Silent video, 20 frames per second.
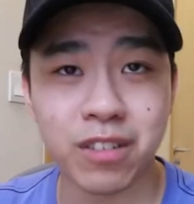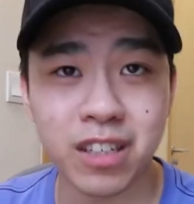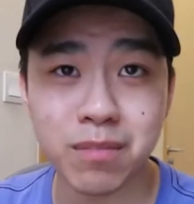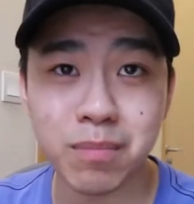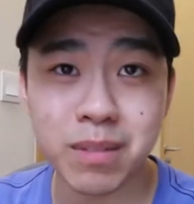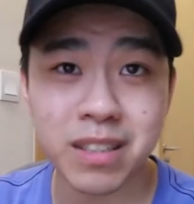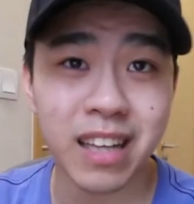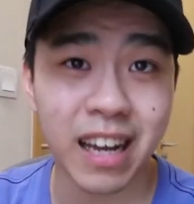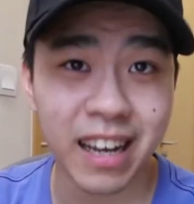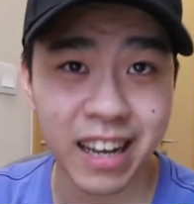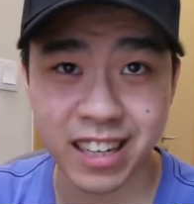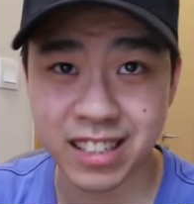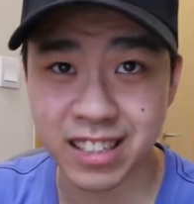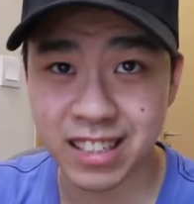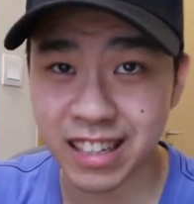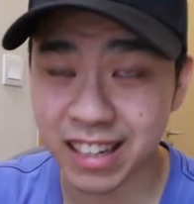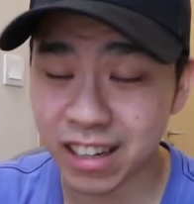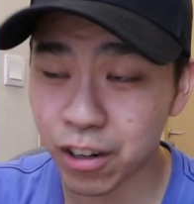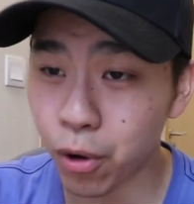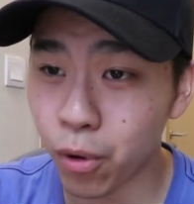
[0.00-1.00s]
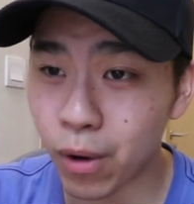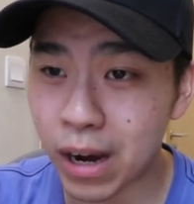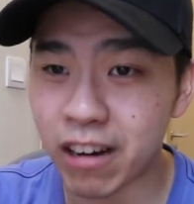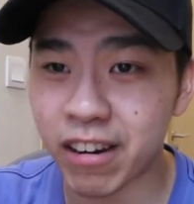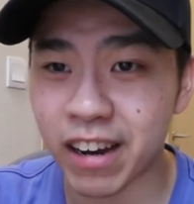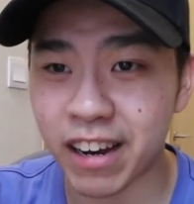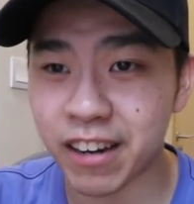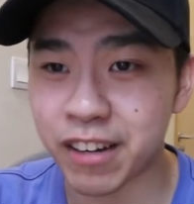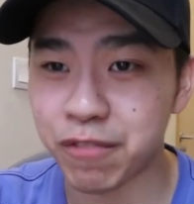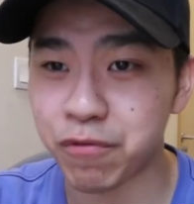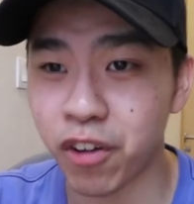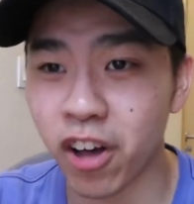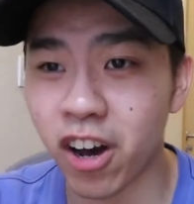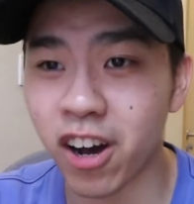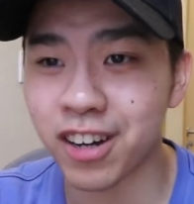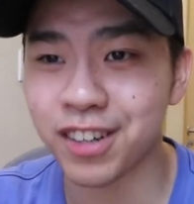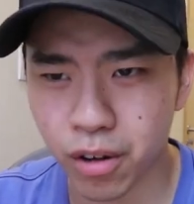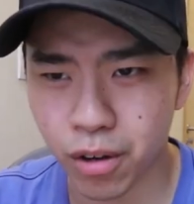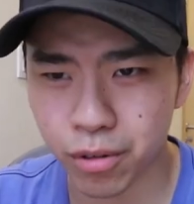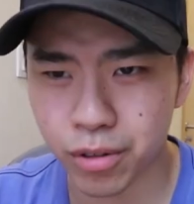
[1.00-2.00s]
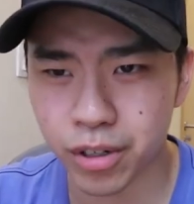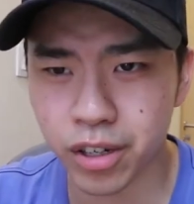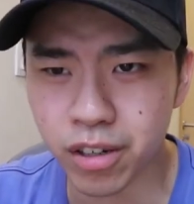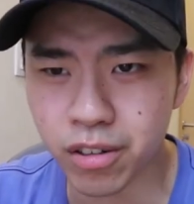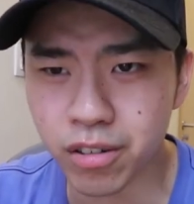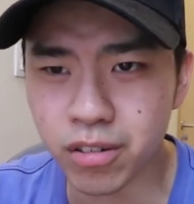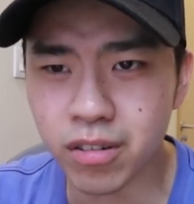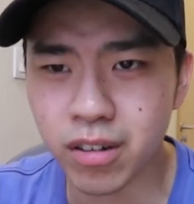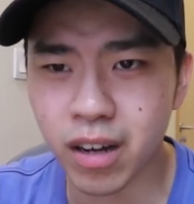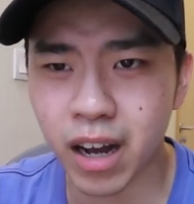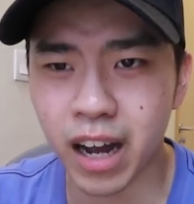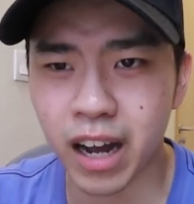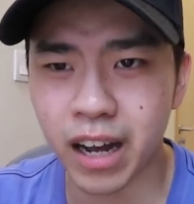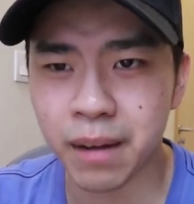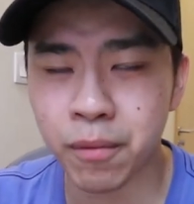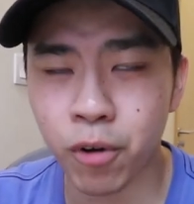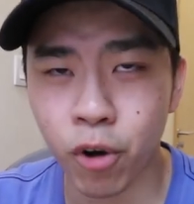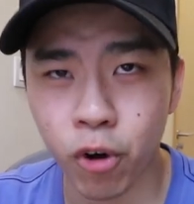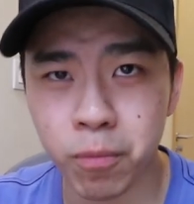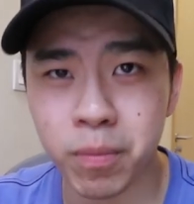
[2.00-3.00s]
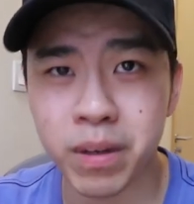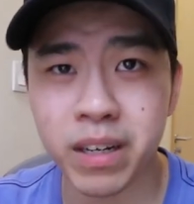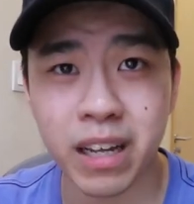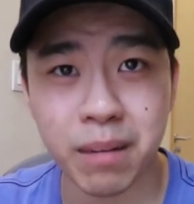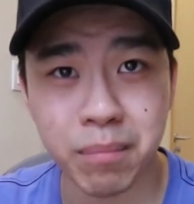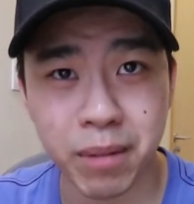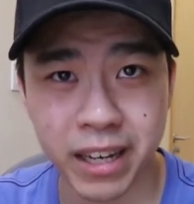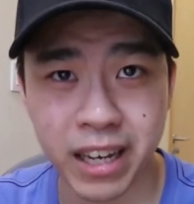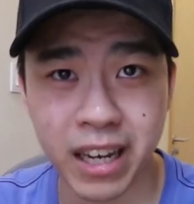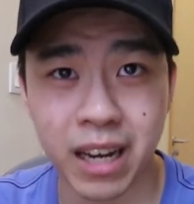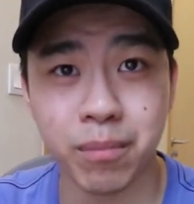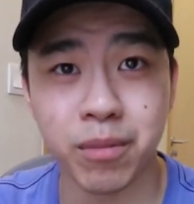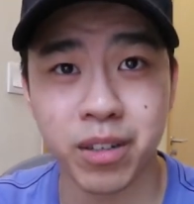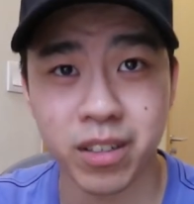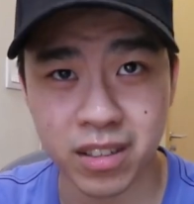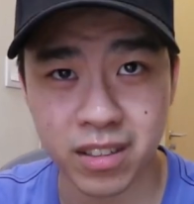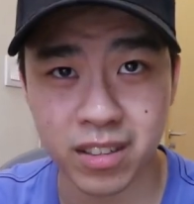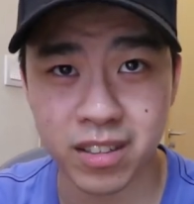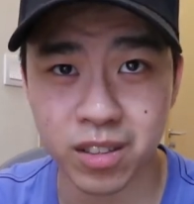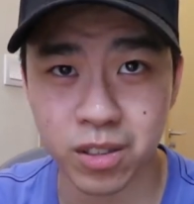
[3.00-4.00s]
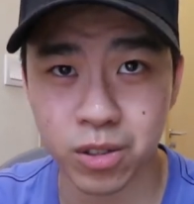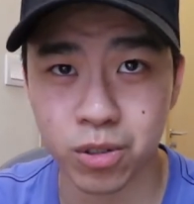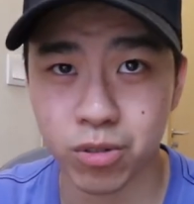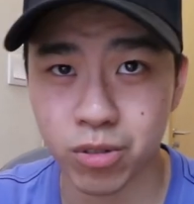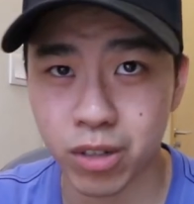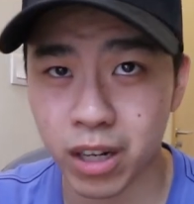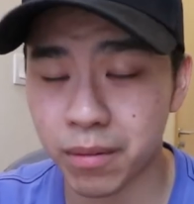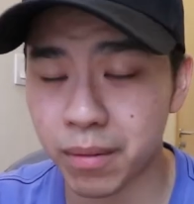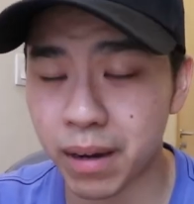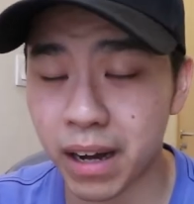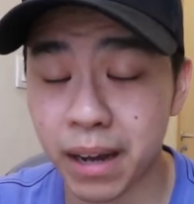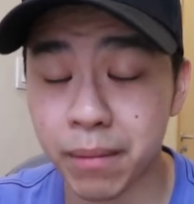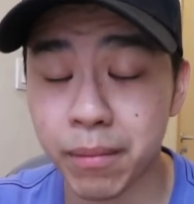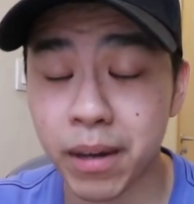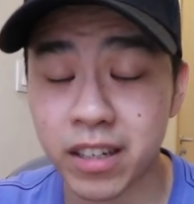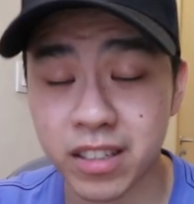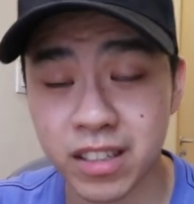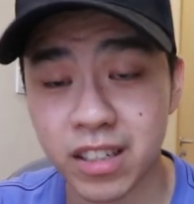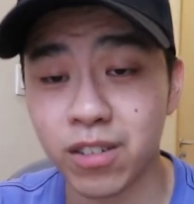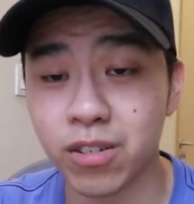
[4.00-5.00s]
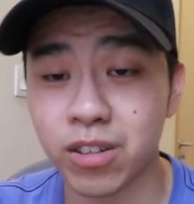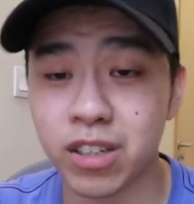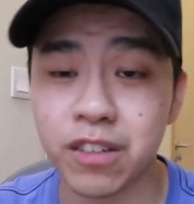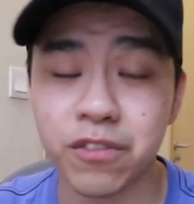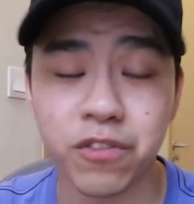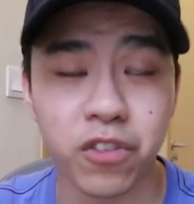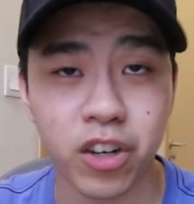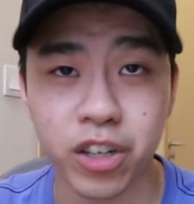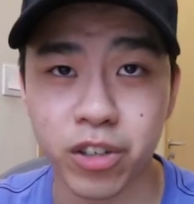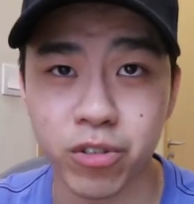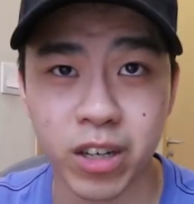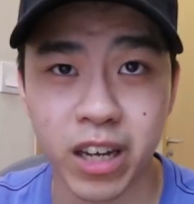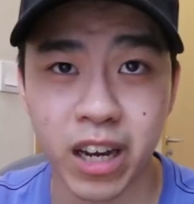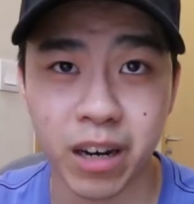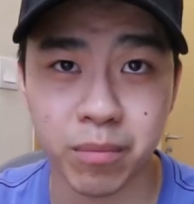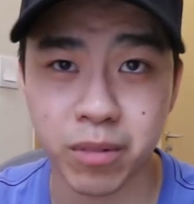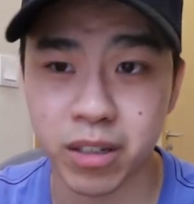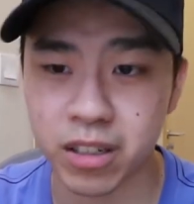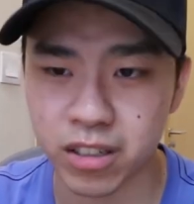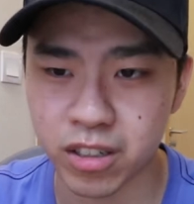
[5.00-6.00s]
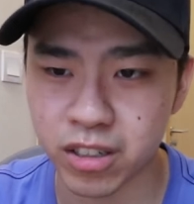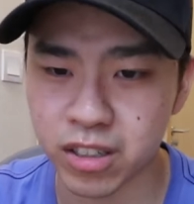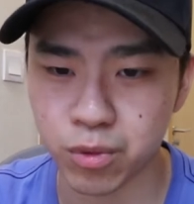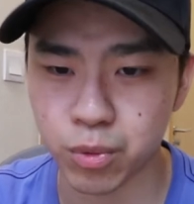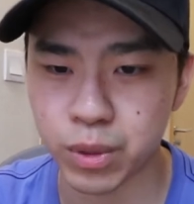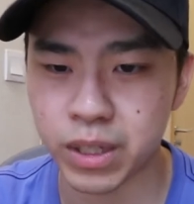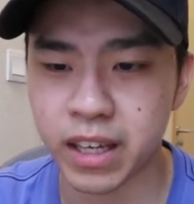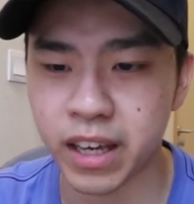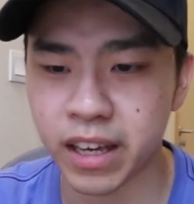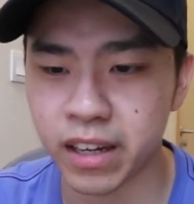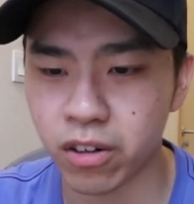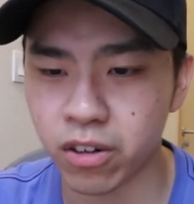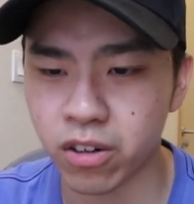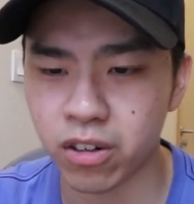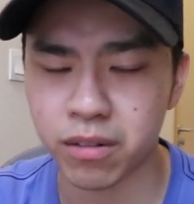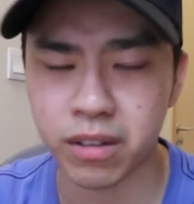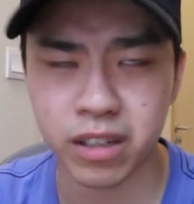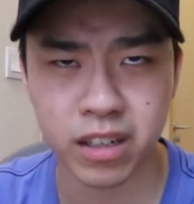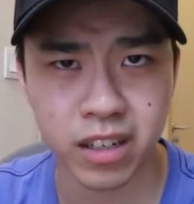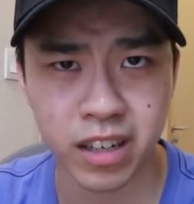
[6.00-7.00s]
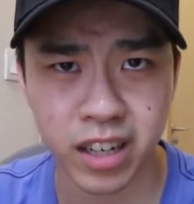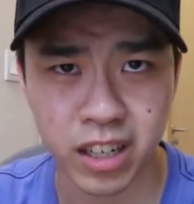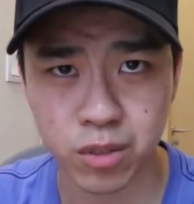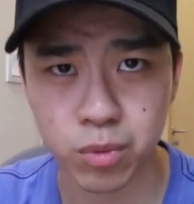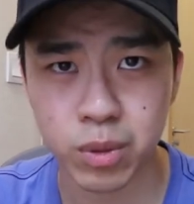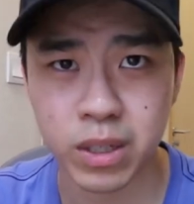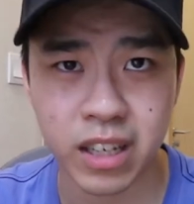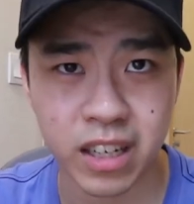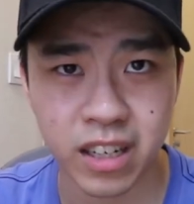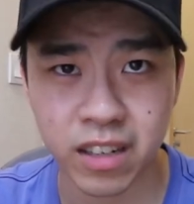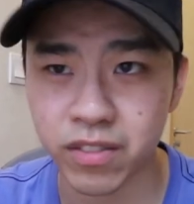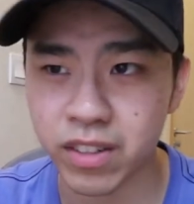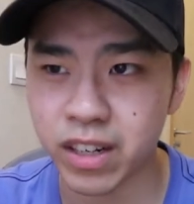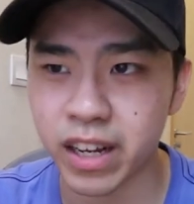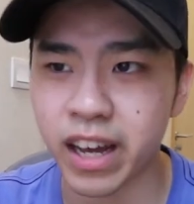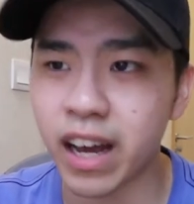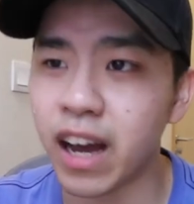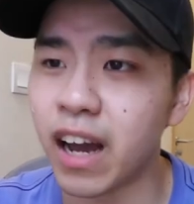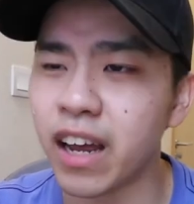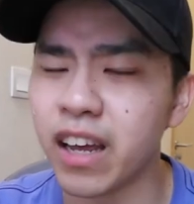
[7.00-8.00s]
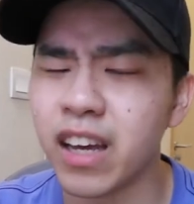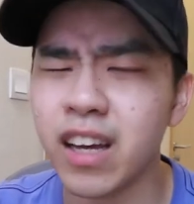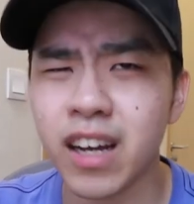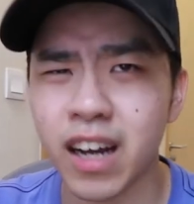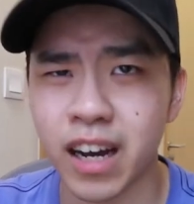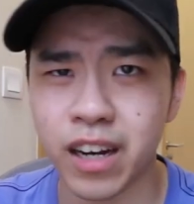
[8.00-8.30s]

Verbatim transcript: this means I can actually go out and vlog although I'm hoping that my camera doesn't screw up I'm actually looking for a new camera this weekend or the next weekend after that I,